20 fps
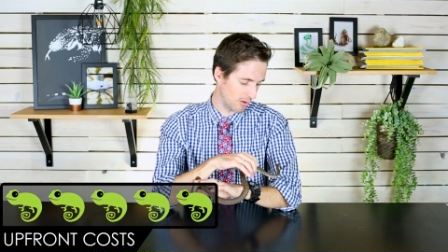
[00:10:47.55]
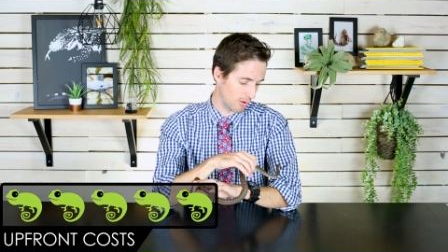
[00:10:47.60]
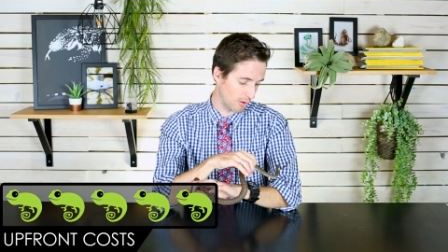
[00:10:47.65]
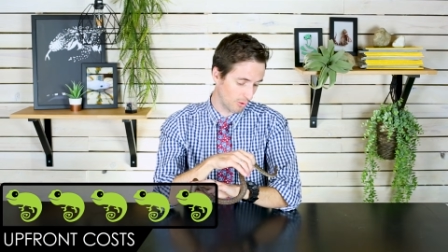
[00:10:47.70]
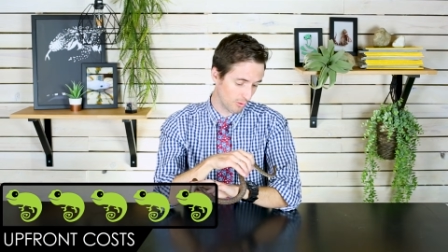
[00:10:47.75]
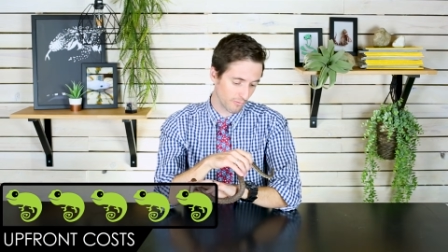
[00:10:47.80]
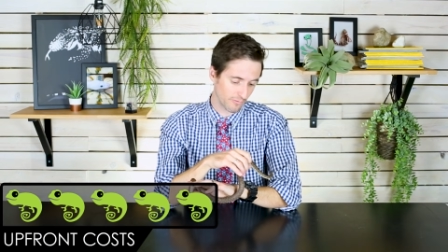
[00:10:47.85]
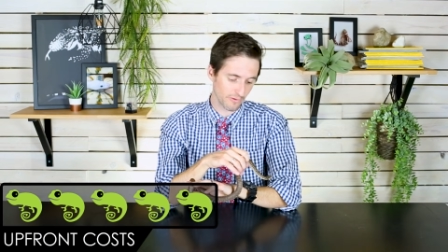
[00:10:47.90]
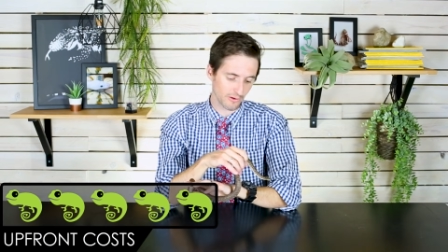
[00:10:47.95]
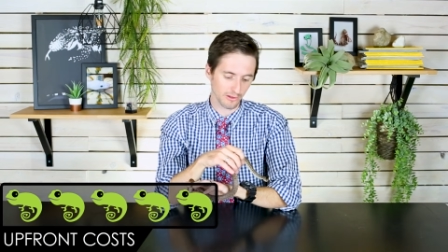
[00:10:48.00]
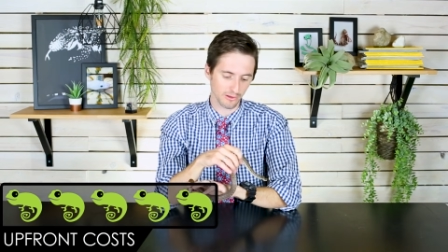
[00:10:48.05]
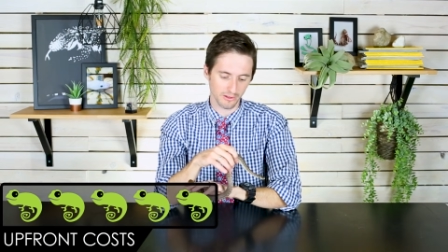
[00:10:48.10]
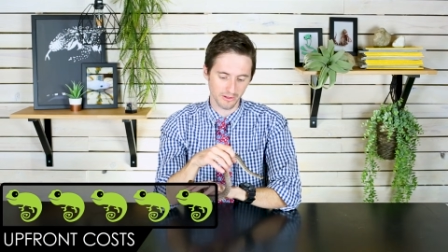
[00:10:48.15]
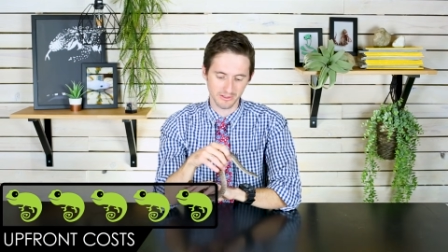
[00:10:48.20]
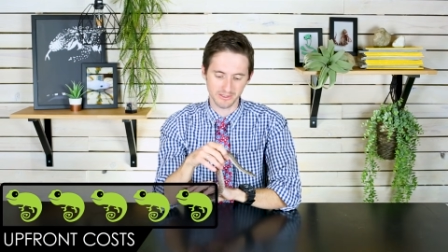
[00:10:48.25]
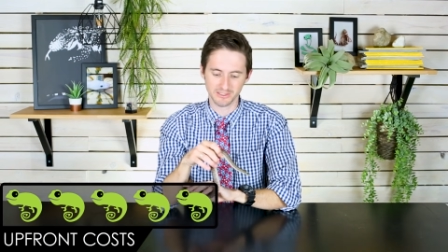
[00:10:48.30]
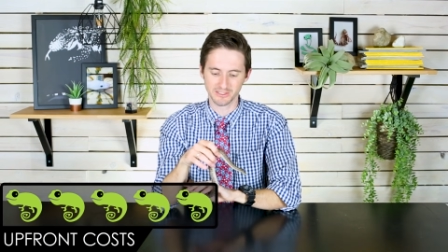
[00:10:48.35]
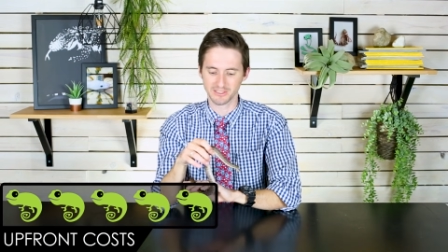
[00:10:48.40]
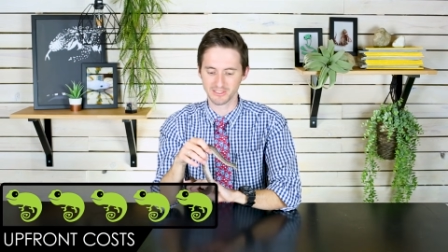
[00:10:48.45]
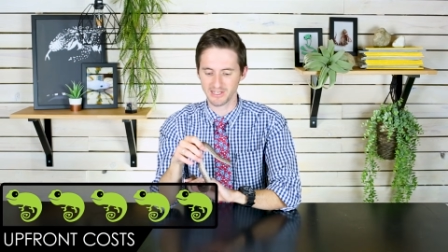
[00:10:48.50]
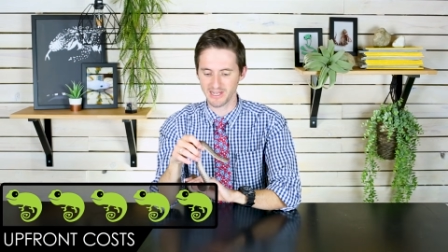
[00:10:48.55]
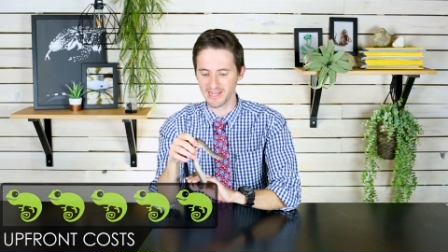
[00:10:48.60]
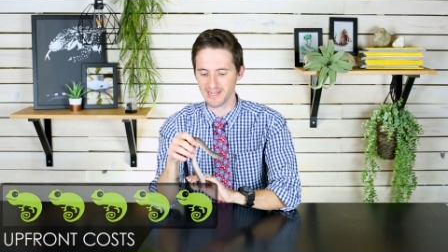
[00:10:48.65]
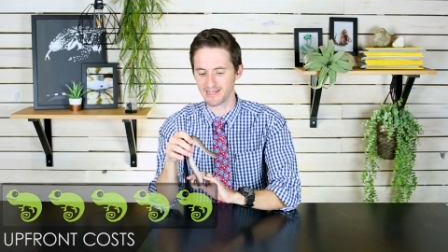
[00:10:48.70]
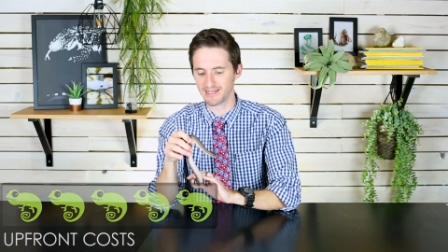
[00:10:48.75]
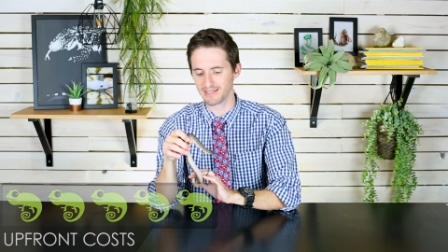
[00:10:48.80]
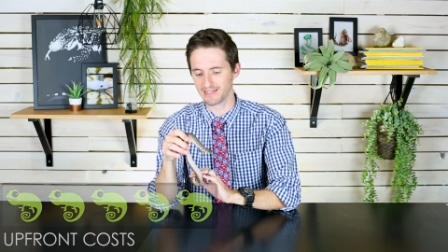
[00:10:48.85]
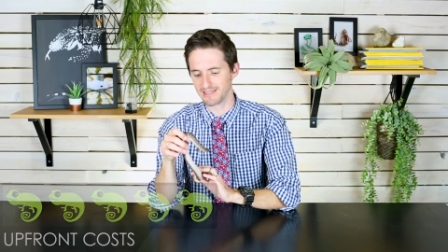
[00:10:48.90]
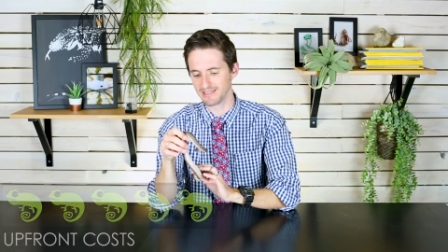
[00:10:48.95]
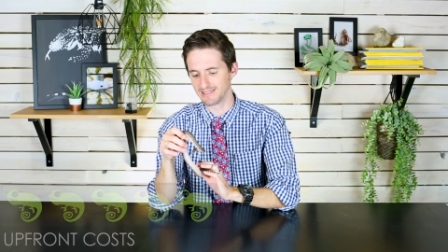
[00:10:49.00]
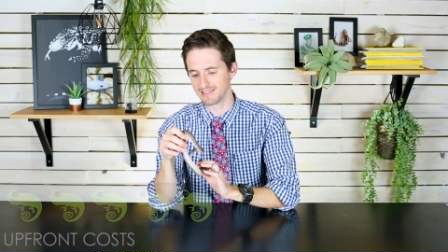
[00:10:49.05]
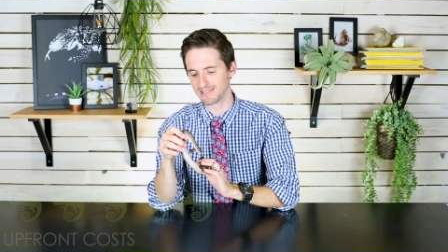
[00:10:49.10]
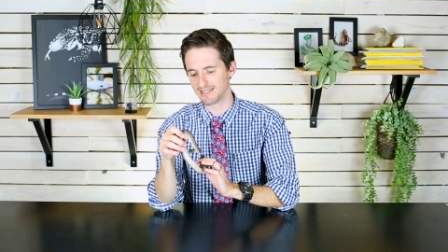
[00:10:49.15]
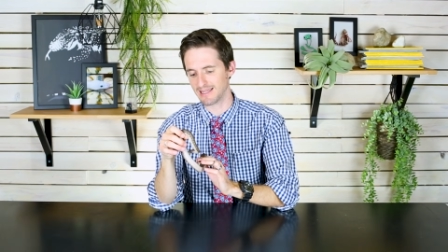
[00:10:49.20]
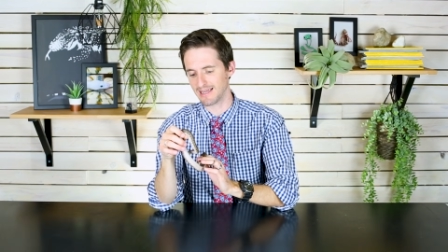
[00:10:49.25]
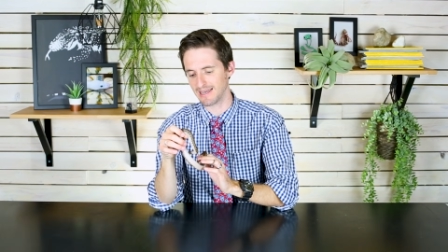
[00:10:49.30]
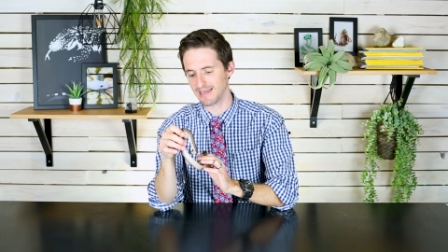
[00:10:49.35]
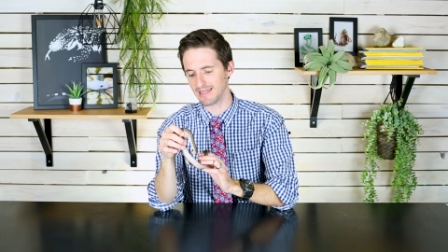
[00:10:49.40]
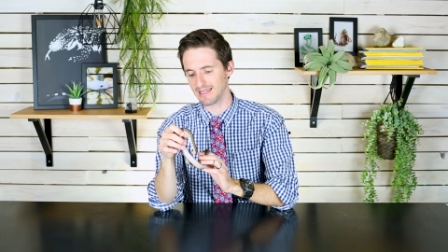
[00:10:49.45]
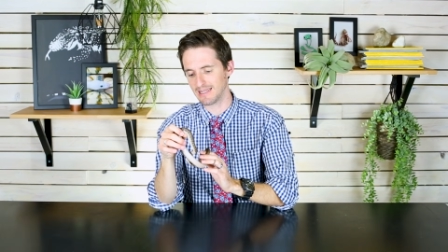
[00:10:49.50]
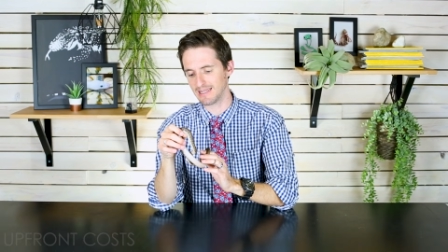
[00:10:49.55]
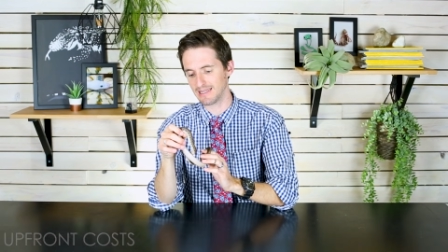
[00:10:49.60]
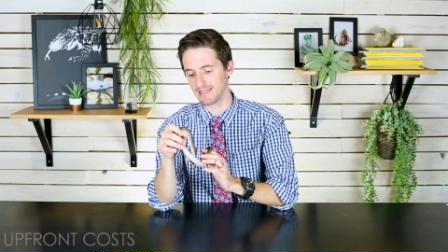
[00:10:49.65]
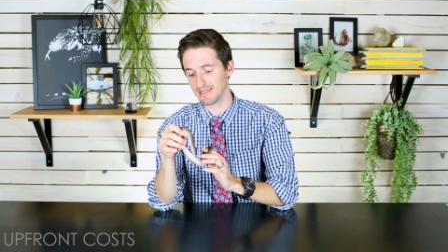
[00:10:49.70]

overlooked snake is that